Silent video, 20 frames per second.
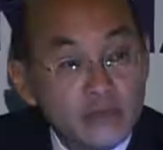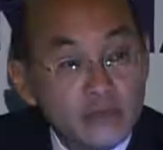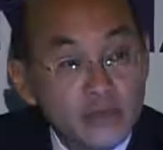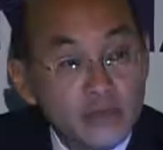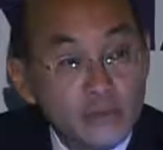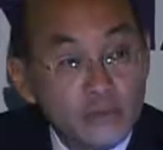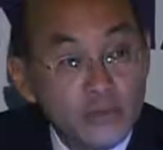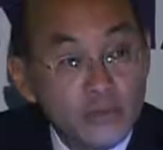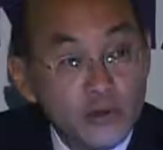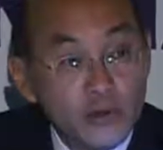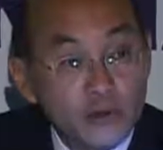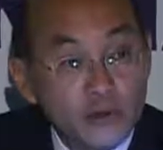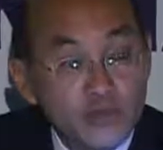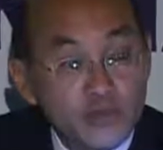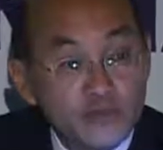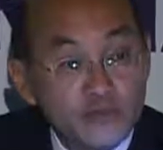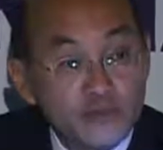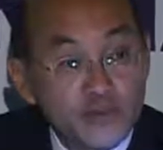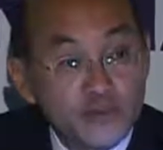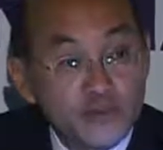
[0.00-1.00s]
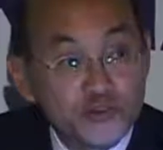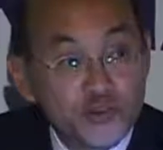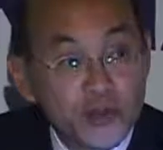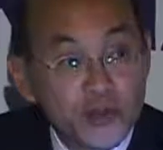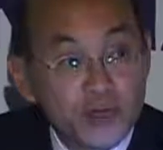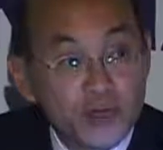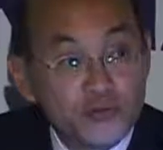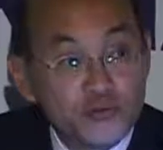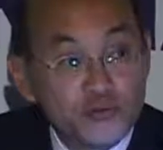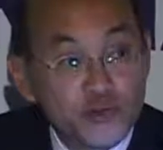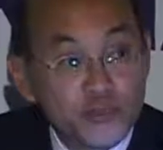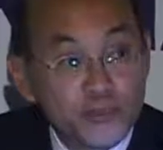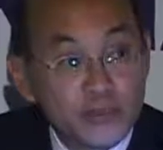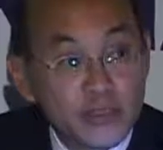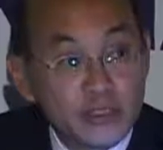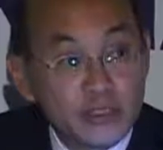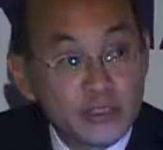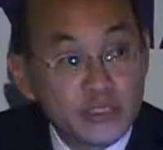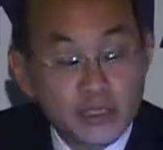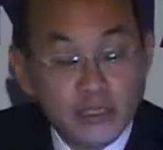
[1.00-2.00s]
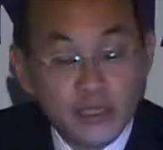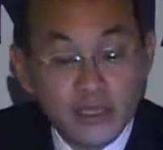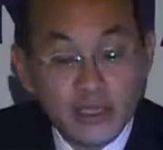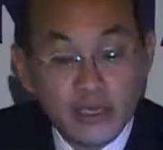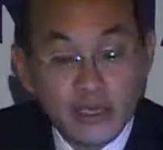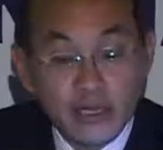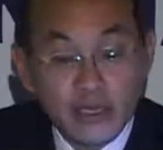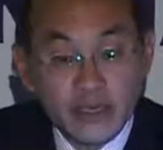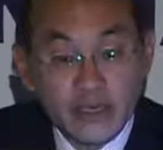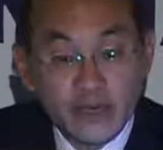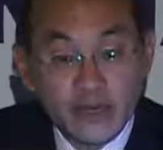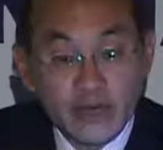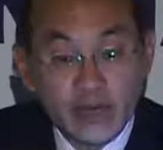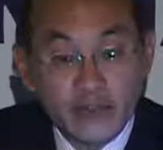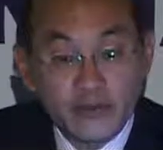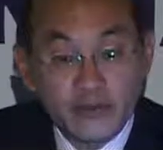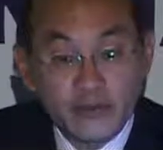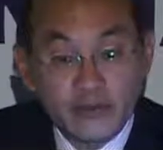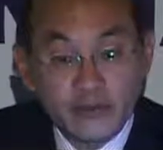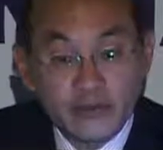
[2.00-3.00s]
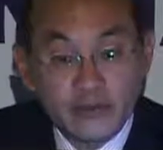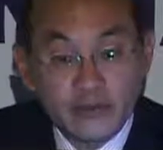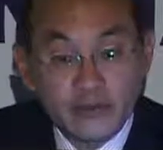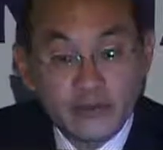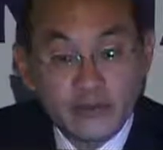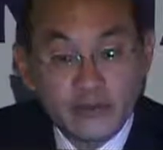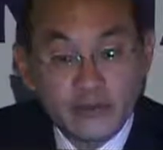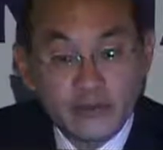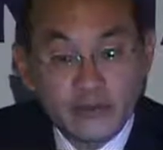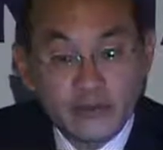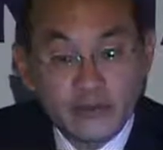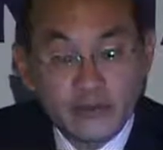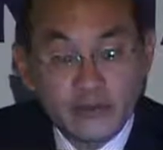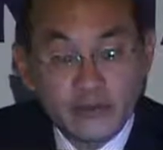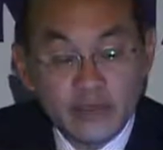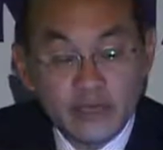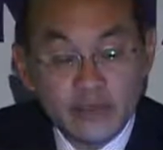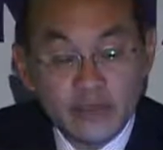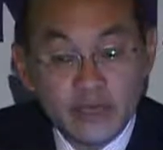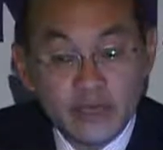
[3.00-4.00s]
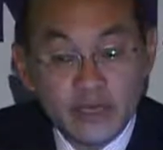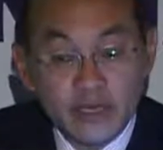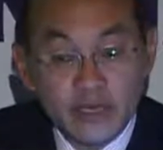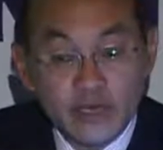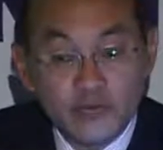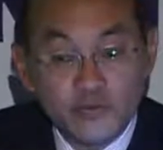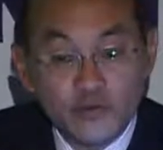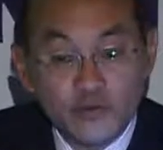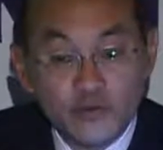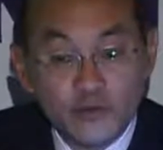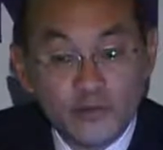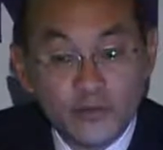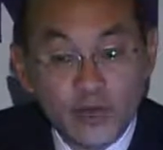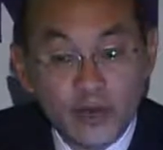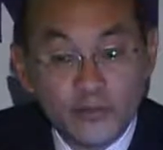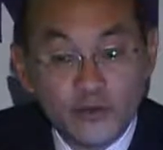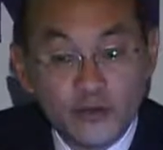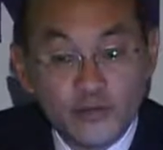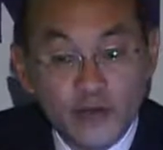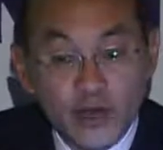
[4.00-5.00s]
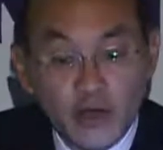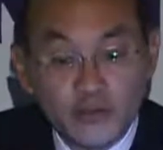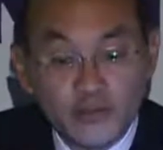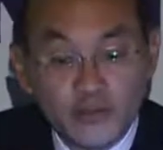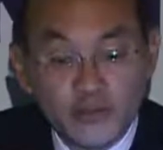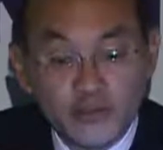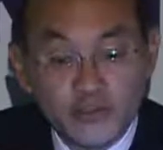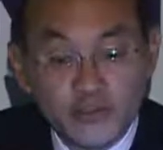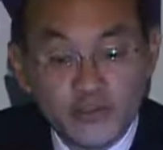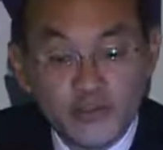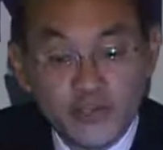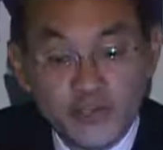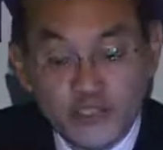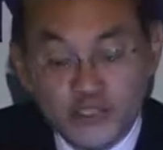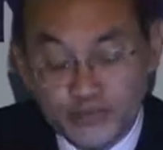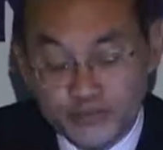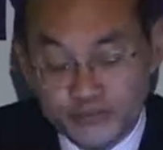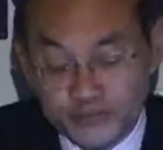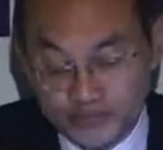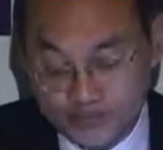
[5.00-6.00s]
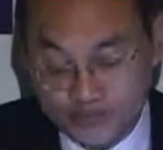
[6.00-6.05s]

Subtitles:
important ventricular arrhythmia is clearly another indicator for pulmonary valvular intervention.